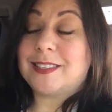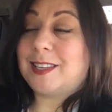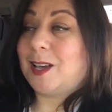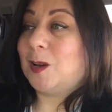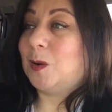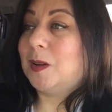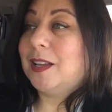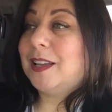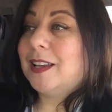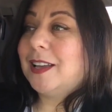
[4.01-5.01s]
so
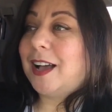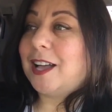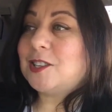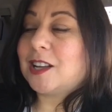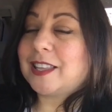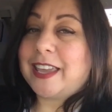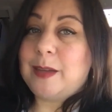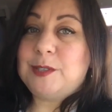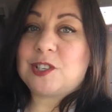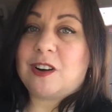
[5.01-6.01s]
hot chocolate
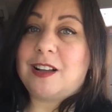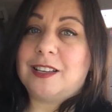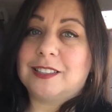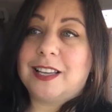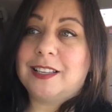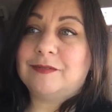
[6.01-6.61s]
game strong.